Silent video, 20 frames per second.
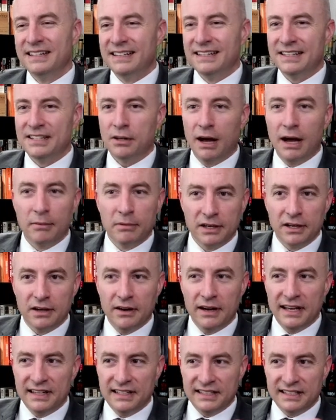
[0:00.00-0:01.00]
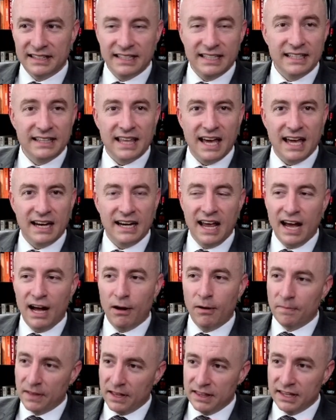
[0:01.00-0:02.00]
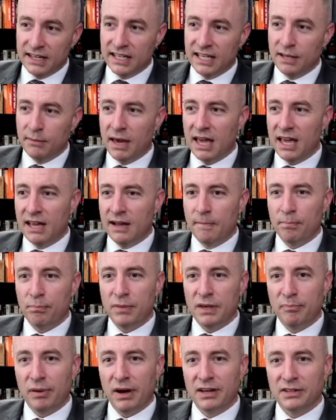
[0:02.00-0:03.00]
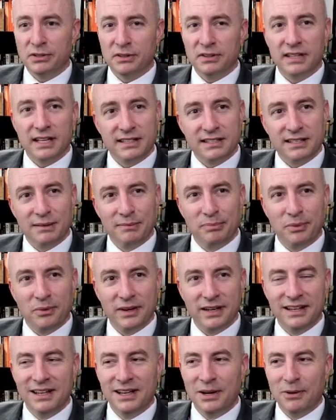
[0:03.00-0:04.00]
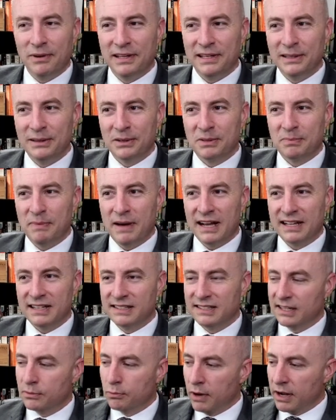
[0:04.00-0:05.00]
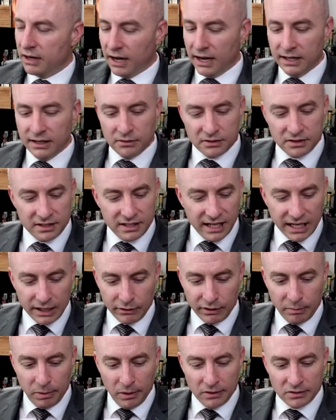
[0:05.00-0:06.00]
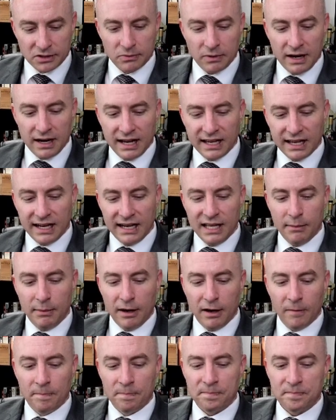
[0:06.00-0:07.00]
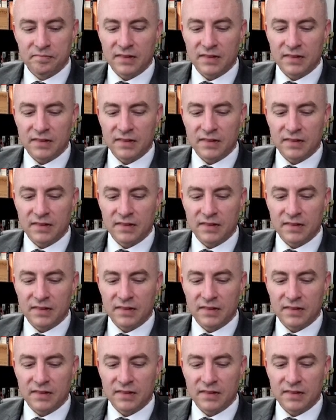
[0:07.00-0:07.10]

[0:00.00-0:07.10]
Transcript: So I'm gonna go ahead and delete that now, and then he may be puzzled at some point when he looks back and says, wait, I don't see any reposts, why did I get an email?